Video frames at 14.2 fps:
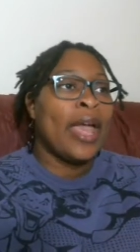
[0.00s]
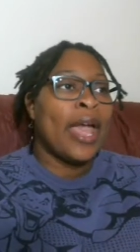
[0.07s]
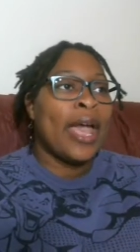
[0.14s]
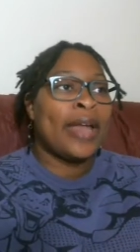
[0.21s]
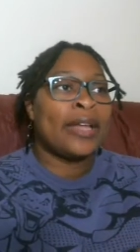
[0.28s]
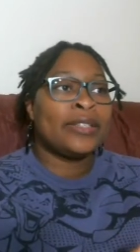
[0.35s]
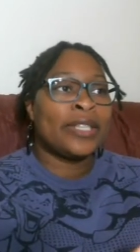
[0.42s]

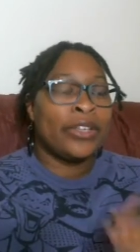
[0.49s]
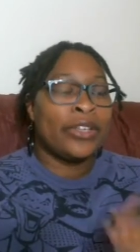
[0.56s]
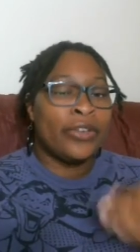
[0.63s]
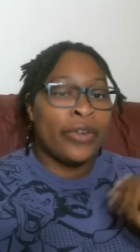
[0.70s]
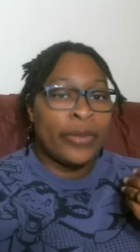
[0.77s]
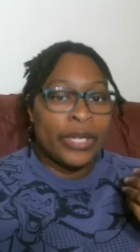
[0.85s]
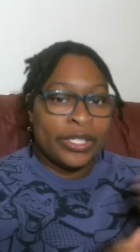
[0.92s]
And I was like, you
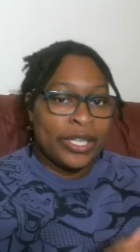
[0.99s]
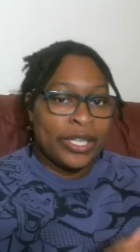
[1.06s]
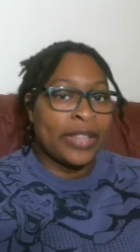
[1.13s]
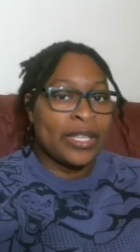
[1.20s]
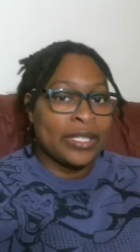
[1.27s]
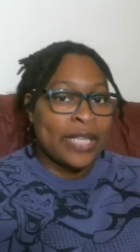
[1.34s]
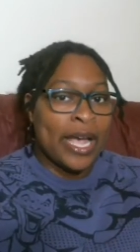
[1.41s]
know what, I want to
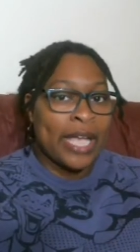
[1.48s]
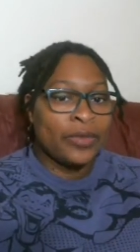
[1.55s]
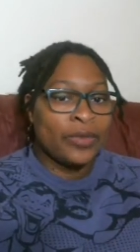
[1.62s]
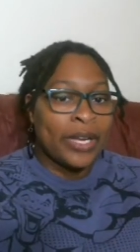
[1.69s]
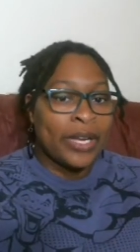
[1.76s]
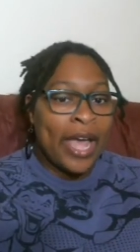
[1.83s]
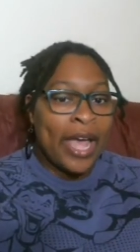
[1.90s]
check this guy's
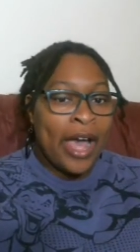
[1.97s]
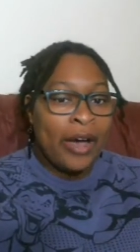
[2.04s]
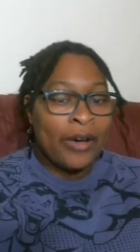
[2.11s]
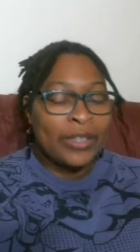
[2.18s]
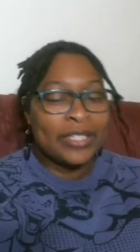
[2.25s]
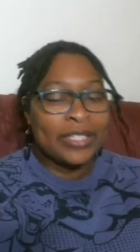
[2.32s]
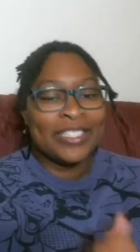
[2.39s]
work
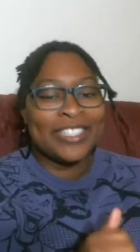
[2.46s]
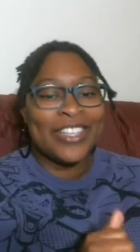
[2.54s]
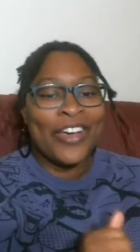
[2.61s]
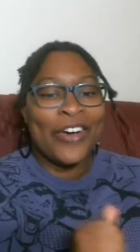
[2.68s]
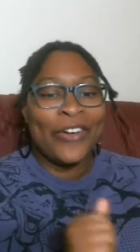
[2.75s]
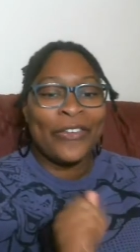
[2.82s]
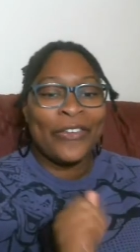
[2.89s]
out.
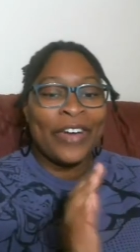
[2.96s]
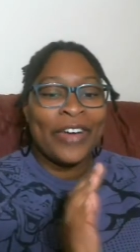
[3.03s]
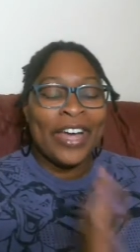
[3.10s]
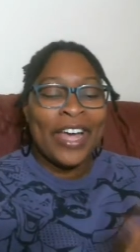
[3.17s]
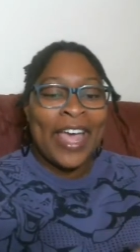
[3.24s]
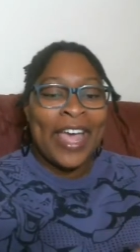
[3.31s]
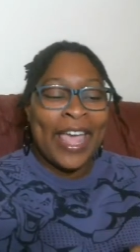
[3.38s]
So,
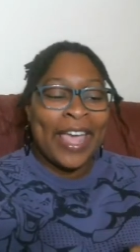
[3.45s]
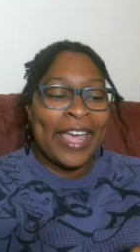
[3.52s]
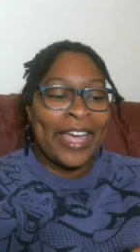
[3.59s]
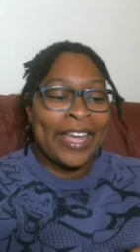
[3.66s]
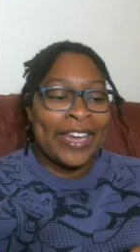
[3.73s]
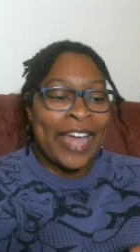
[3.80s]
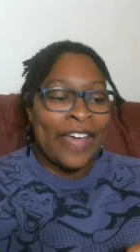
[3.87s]

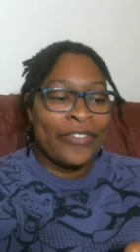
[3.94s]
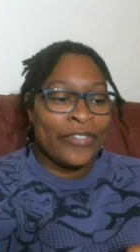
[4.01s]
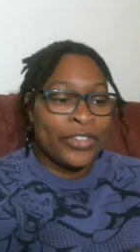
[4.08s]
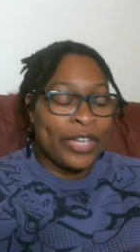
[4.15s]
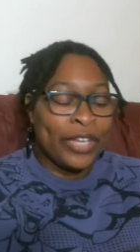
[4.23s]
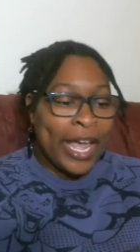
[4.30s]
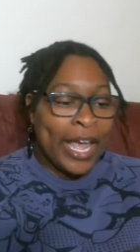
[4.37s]
and I
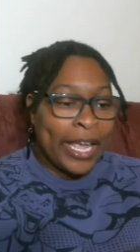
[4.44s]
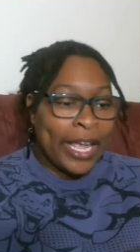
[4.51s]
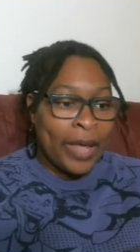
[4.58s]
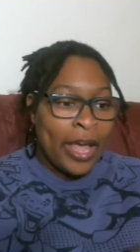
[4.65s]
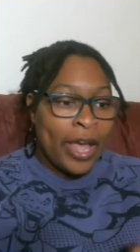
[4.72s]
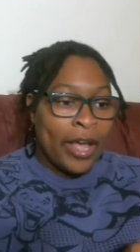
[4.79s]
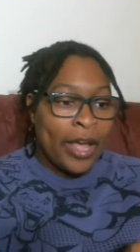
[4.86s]
feel like
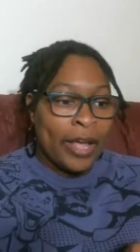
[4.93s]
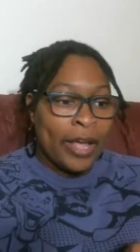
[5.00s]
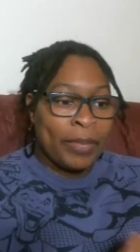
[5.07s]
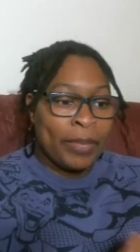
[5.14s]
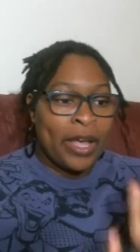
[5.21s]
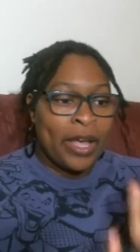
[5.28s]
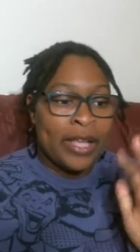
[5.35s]

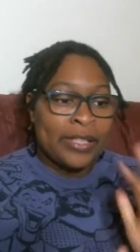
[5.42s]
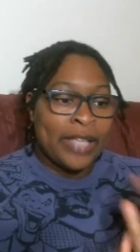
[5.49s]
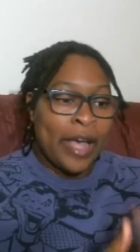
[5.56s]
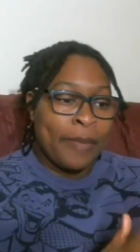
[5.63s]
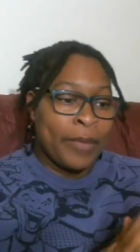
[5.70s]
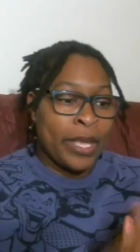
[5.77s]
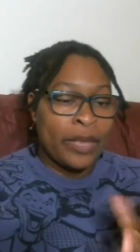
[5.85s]
because
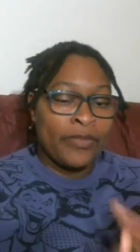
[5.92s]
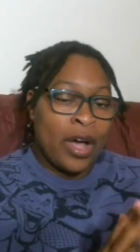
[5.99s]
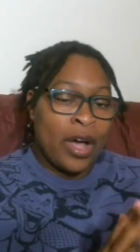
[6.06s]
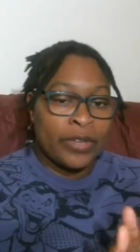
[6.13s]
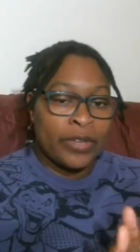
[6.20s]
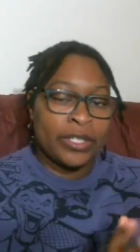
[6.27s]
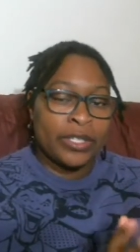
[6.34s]
I'm
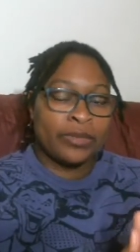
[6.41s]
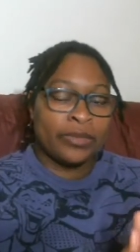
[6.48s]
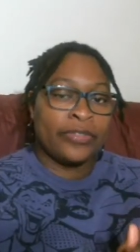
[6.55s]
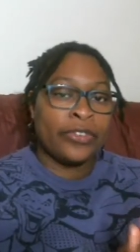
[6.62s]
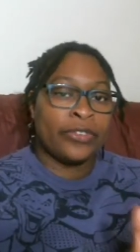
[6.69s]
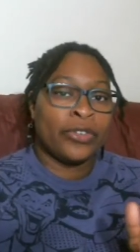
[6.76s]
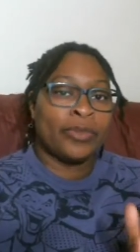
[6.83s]
involved in some
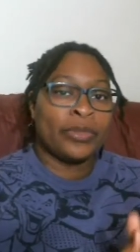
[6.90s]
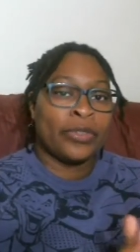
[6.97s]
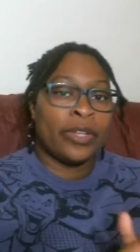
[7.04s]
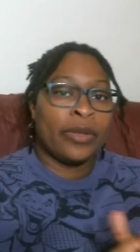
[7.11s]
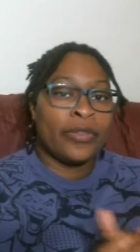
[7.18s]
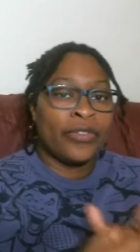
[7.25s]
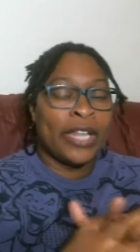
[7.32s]
different groups with
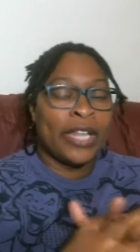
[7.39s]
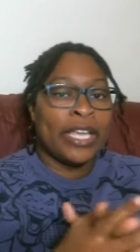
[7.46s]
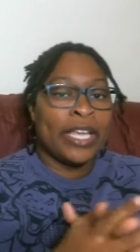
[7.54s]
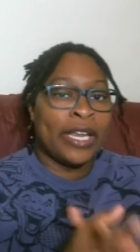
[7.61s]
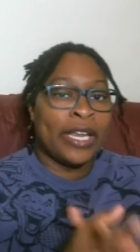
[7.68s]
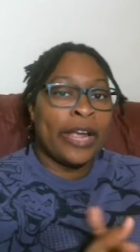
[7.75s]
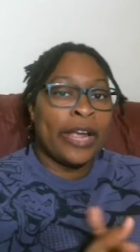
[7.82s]
him, I feel like
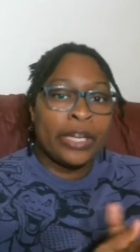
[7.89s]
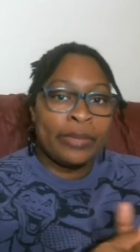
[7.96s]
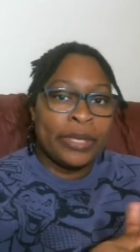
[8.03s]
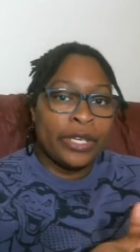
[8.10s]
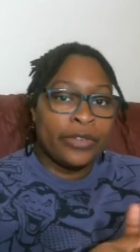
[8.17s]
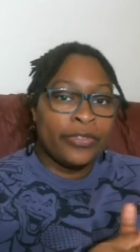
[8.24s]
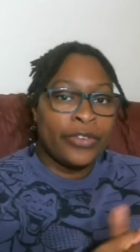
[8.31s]
he and I are going to be
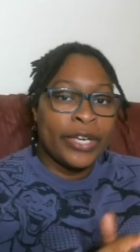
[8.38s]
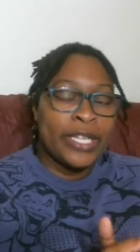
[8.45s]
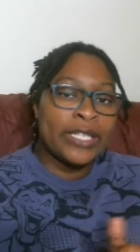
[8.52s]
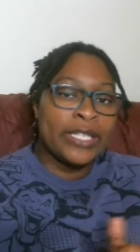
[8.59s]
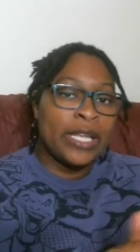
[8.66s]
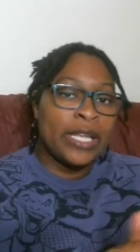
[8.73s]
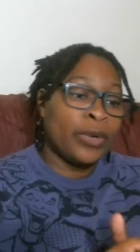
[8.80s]
good
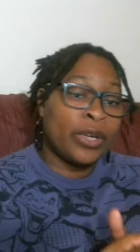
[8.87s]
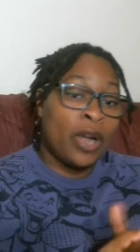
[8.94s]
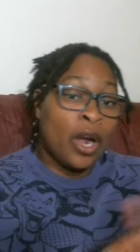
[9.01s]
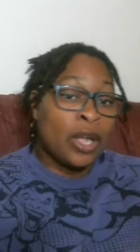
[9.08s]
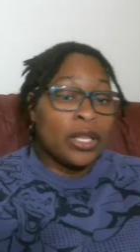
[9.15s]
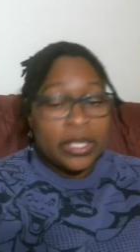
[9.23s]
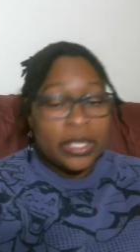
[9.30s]
friends.
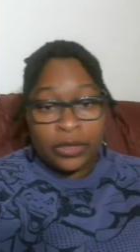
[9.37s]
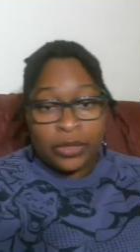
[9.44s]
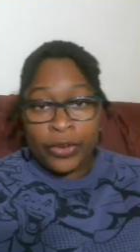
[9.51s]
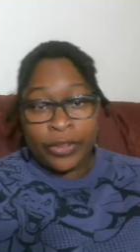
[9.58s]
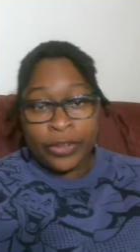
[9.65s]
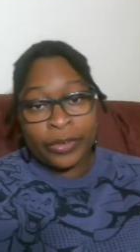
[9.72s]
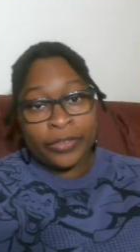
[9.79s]
Regardless of
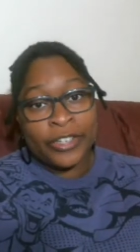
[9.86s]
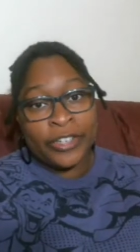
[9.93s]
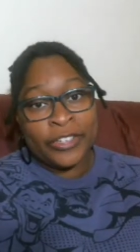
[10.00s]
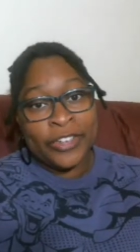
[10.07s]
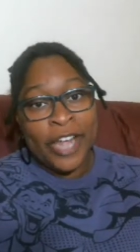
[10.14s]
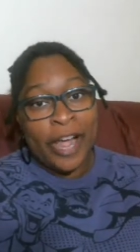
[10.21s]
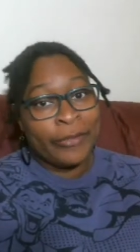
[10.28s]
whether we're friends
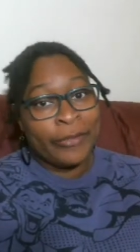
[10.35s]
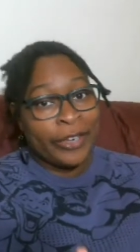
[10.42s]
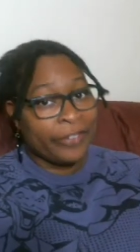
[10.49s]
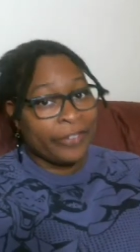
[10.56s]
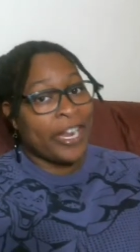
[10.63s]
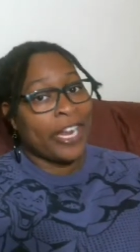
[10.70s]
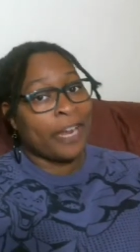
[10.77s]
or not, I'm going
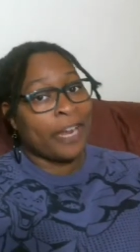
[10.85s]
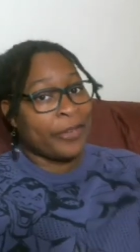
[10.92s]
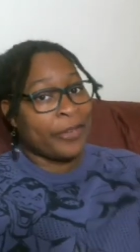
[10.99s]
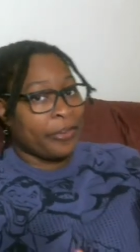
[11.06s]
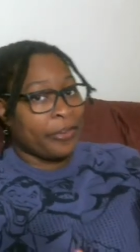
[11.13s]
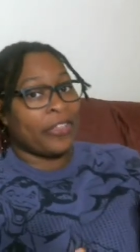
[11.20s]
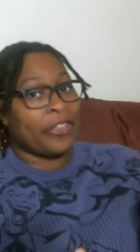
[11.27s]
to read it. I'm going
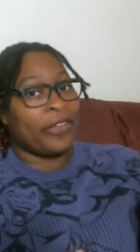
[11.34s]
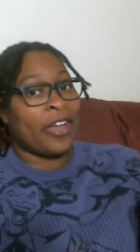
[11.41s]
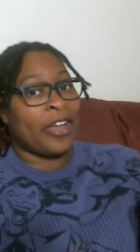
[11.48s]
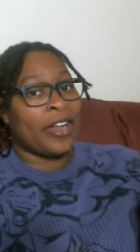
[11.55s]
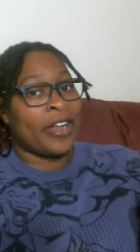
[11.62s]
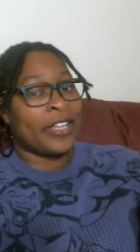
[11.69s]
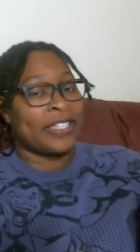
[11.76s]
to review it
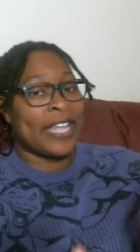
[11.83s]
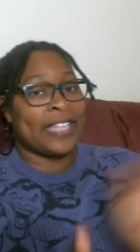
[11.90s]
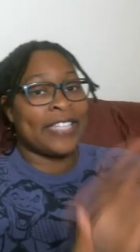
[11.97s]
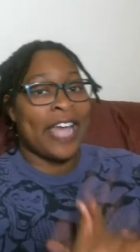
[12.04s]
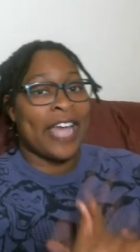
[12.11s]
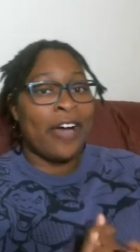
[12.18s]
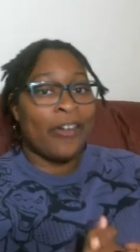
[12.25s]
honest.
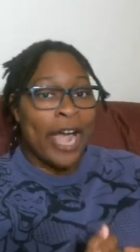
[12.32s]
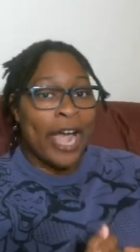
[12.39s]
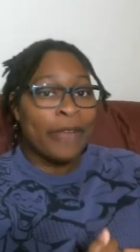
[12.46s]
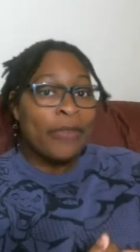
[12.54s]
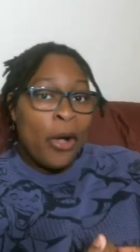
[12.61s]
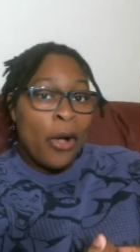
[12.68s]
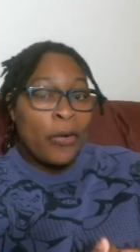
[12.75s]
That's how I
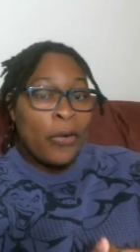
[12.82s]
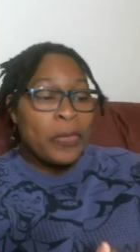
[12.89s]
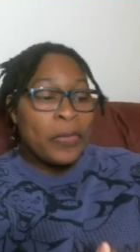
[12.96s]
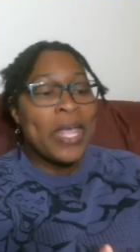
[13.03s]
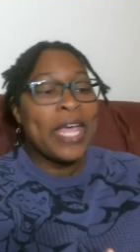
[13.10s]
roll.